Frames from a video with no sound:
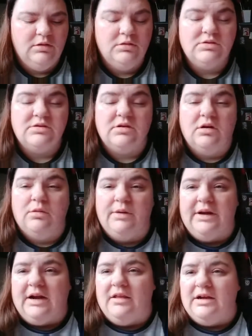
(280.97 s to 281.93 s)
So
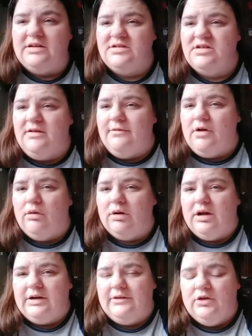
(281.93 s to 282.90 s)
we got a lot of stuff going
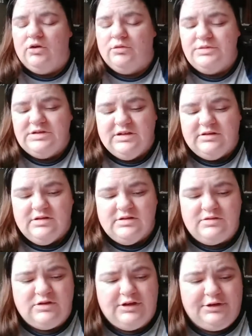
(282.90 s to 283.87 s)
on in the homestead
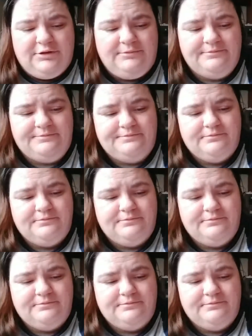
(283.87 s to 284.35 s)
this year.